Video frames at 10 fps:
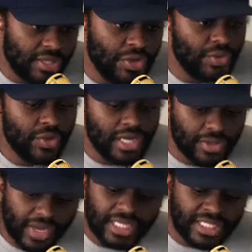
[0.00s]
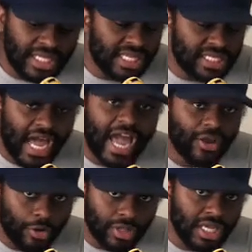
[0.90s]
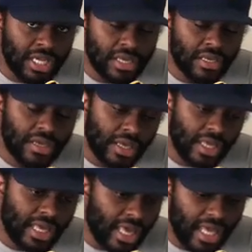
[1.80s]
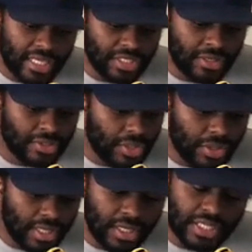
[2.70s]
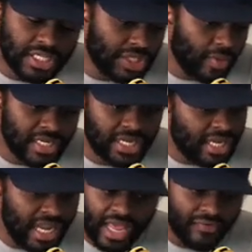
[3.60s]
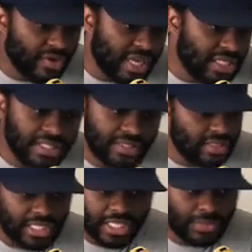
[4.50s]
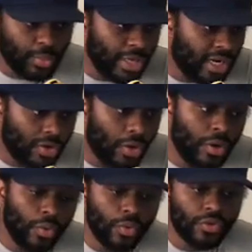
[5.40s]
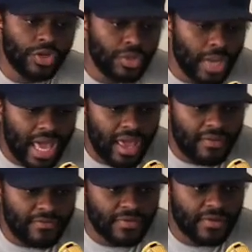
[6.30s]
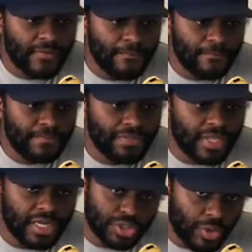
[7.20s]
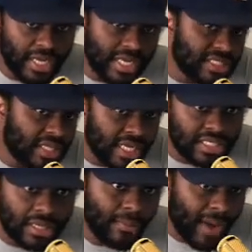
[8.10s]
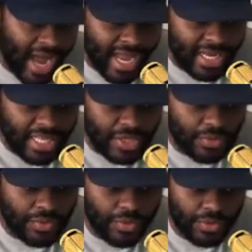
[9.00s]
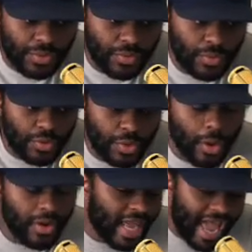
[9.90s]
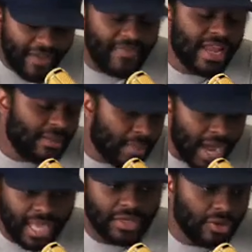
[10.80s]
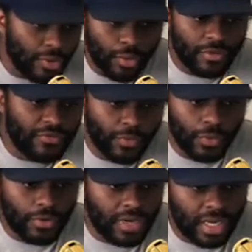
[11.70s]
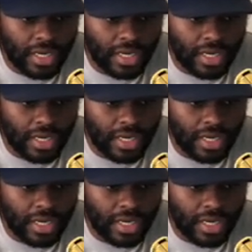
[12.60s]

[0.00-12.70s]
you either extend this guy early, you know, so the situation never gets to this point at all, or you have a trade destination in mind, and you already have that in mind, you know, going forward,